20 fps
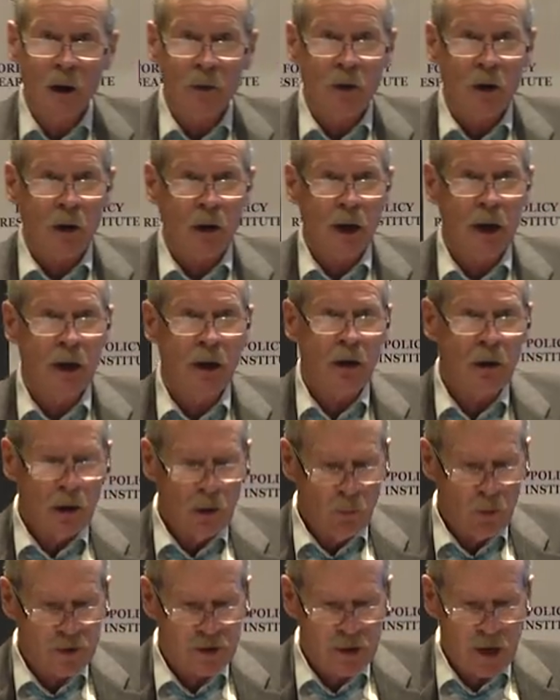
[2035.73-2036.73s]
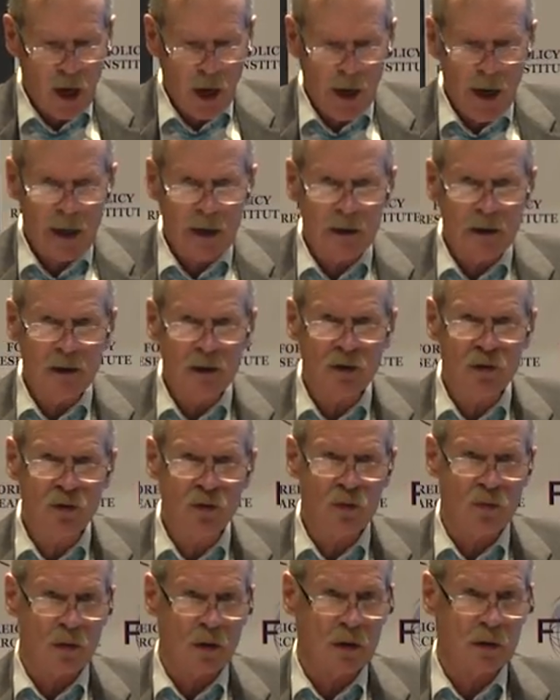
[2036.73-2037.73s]
Their leader was an elected
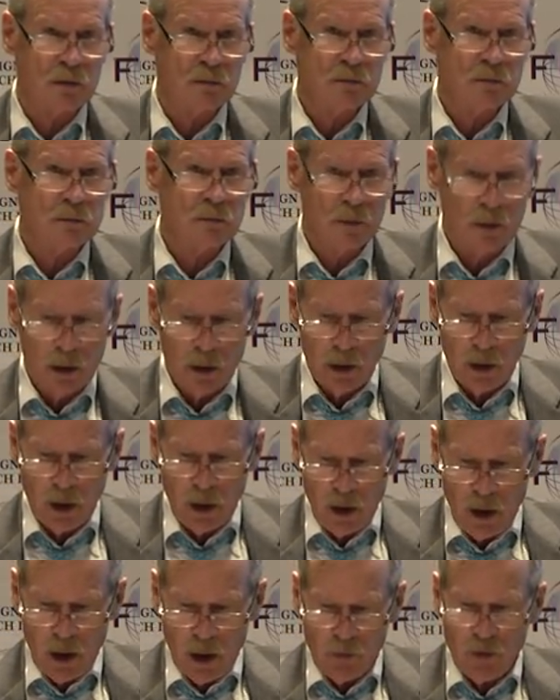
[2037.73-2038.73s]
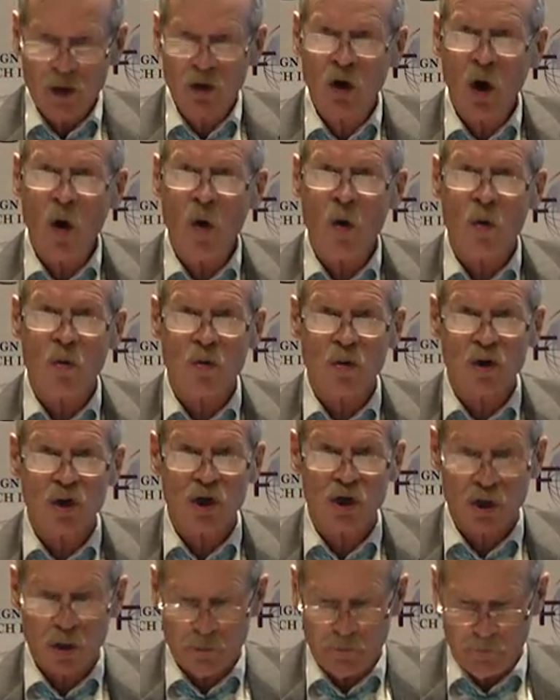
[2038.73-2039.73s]
duke, the Doge,
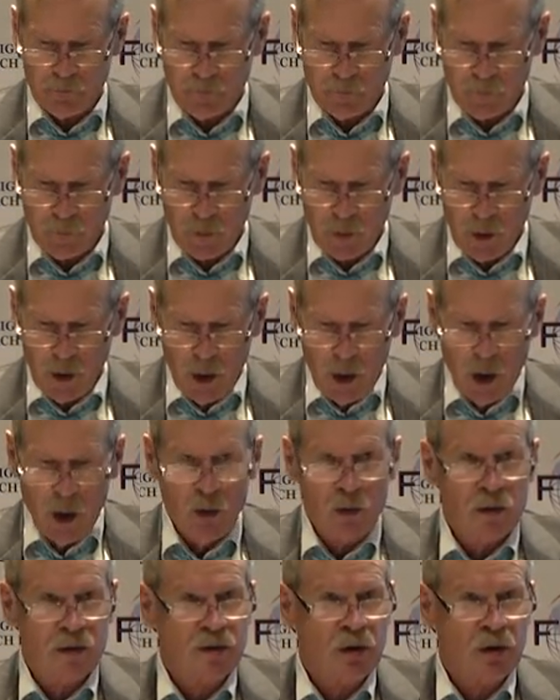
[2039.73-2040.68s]
who